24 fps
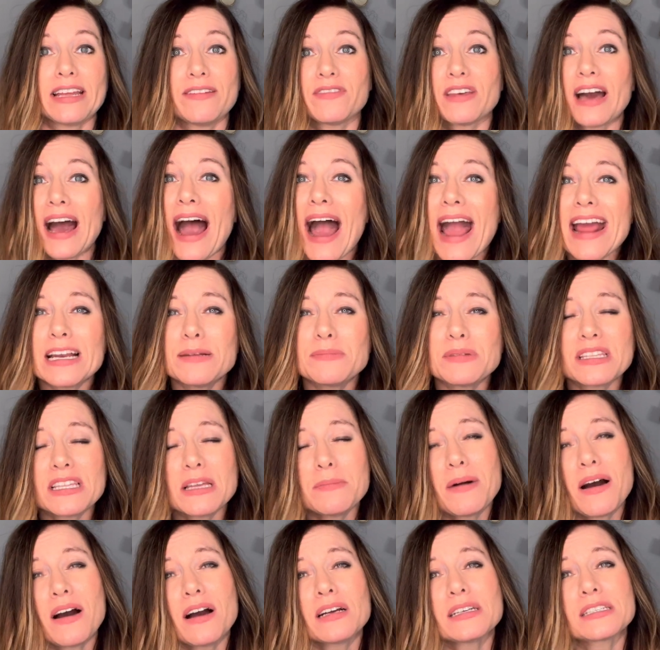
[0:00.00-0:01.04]
of the items in the
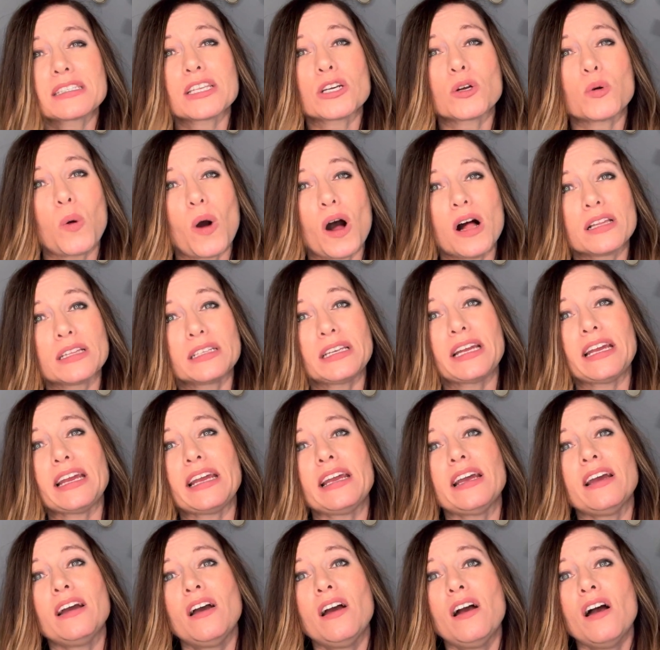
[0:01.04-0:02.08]
box, the quality.